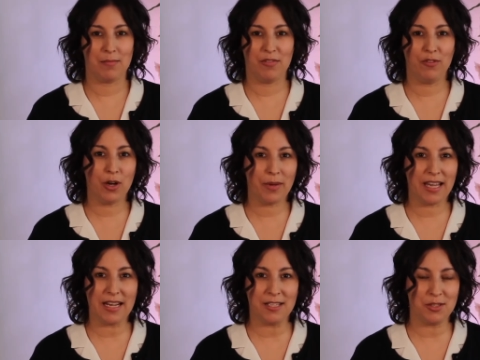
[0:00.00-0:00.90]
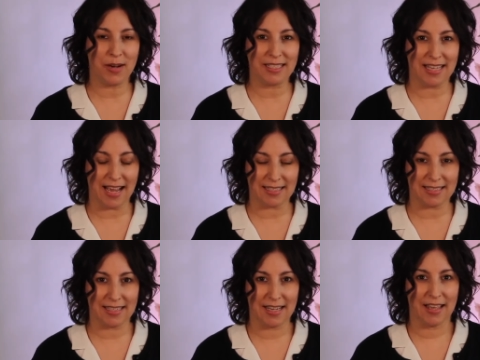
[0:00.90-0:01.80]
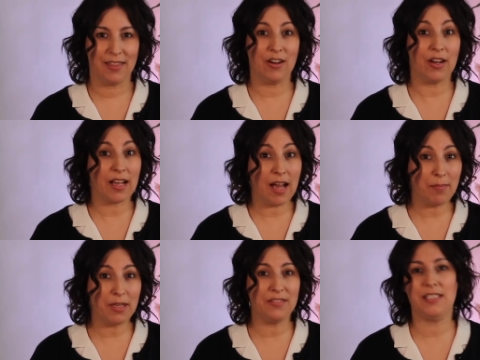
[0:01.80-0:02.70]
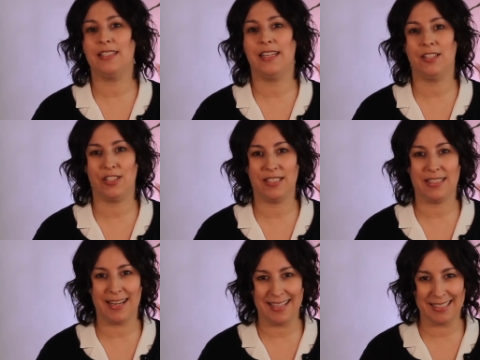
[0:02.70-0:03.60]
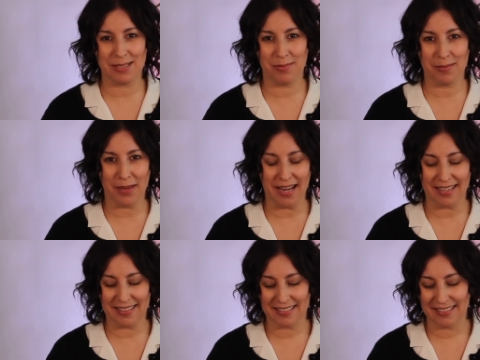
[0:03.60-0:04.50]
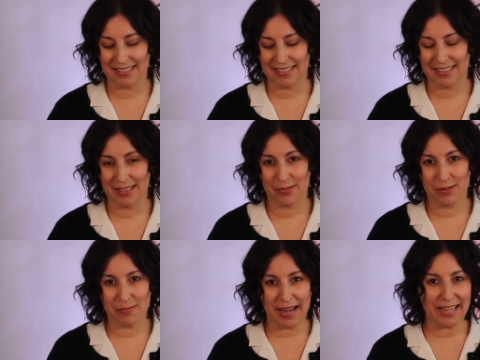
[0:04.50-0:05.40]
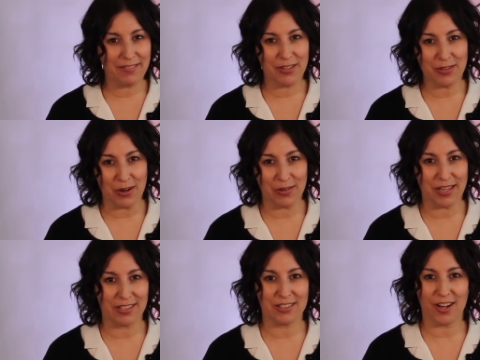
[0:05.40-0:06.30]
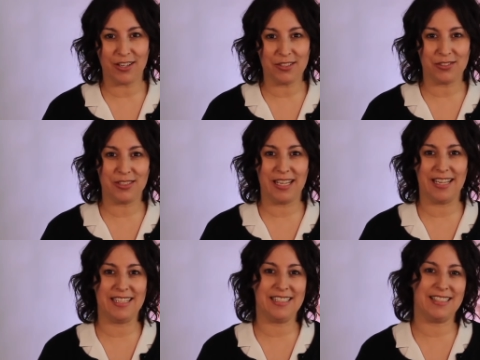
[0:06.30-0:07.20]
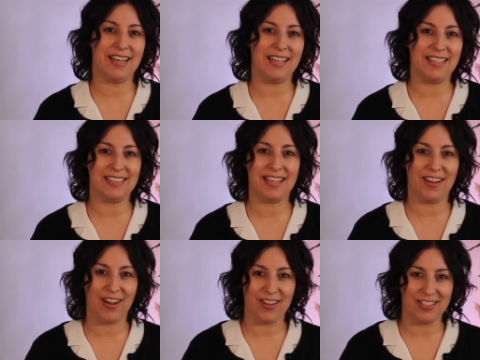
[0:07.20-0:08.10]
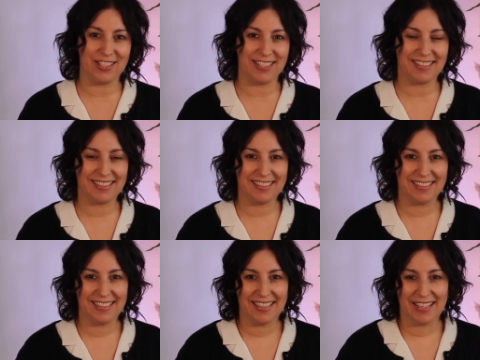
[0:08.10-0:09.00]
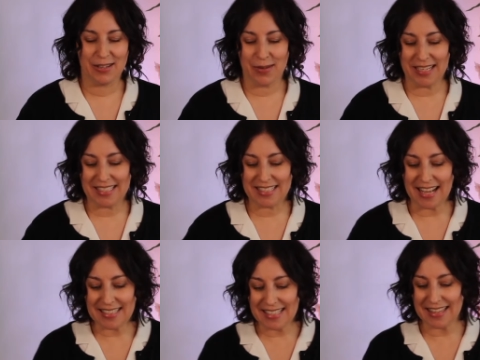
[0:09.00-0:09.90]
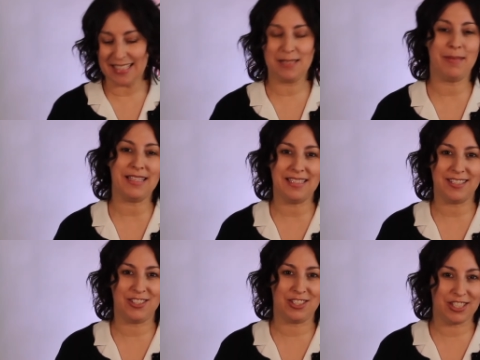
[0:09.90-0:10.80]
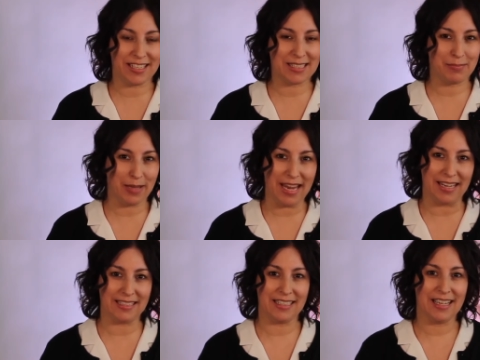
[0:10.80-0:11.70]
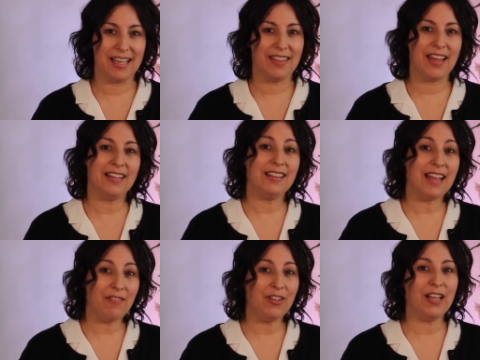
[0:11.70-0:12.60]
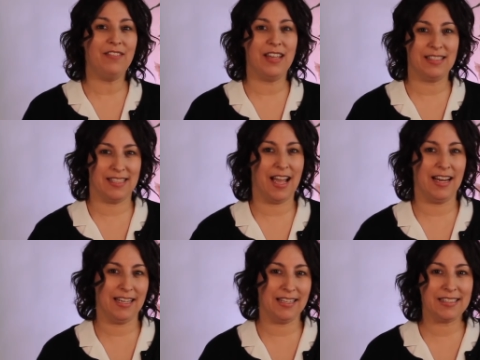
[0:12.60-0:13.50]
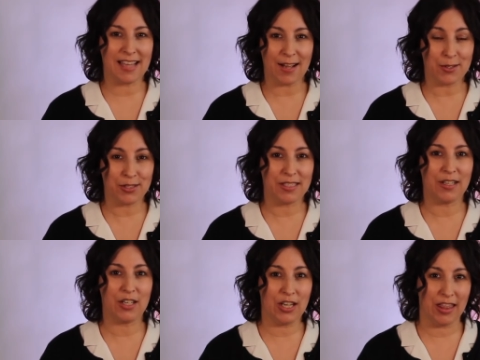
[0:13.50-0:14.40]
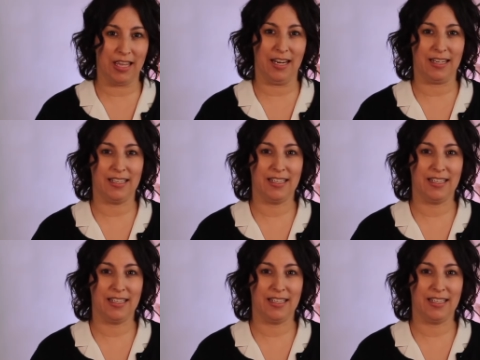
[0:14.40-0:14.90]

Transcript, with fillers: Before we get into our text, there are a couple of distinctions that need to be made. Well, many of you know that our daughter Julia is studying psychology. When discussing this message, she explained that a level of anxiety is actually a good thing.